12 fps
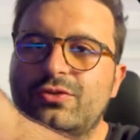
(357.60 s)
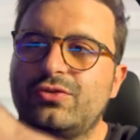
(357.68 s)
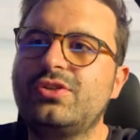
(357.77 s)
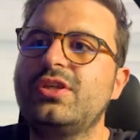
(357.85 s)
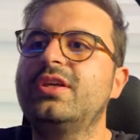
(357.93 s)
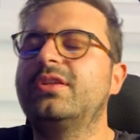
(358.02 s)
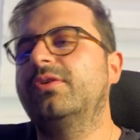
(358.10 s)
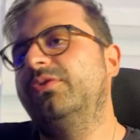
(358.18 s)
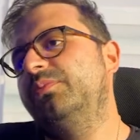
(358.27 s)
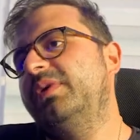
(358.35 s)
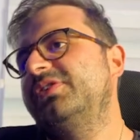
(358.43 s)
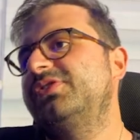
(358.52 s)
you see it
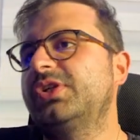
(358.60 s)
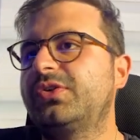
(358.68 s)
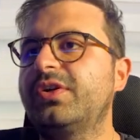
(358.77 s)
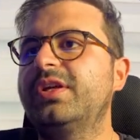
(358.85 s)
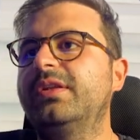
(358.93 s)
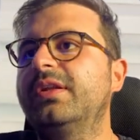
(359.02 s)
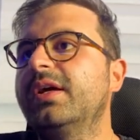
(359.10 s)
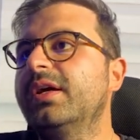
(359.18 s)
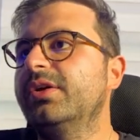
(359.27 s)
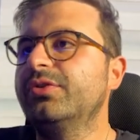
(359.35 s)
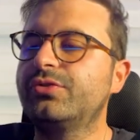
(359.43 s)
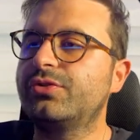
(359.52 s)
on my screen
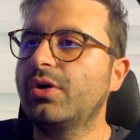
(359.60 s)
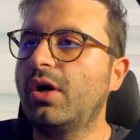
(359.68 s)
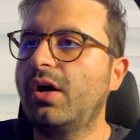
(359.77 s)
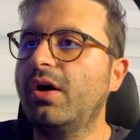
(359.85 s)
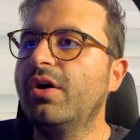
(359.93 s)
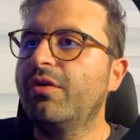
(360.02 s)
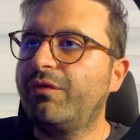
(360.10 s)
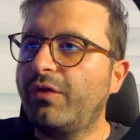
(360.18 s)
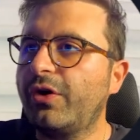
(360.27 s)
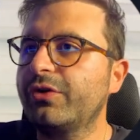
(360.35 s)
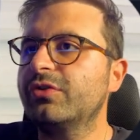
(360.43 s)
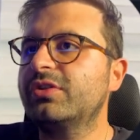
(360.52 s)
so
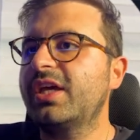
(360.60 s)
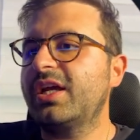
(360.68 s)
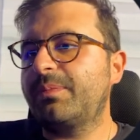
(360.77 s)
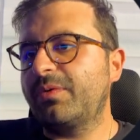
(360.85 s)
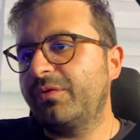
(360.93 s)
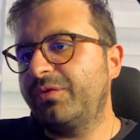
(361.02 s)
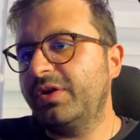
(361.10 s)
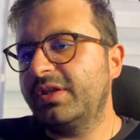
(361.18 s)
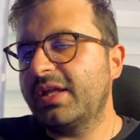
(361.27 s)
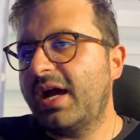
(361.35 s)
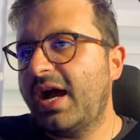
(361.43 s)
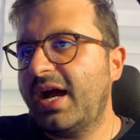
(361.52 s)
for the take
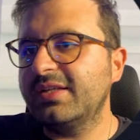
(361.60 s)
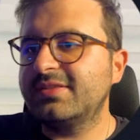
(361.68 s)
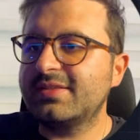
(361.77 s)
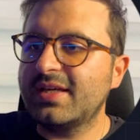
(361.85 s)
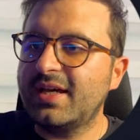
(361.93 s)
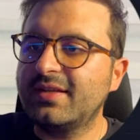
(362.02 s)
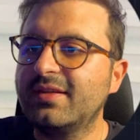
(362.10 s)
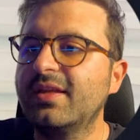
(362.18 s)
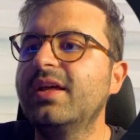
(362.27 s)
profit I said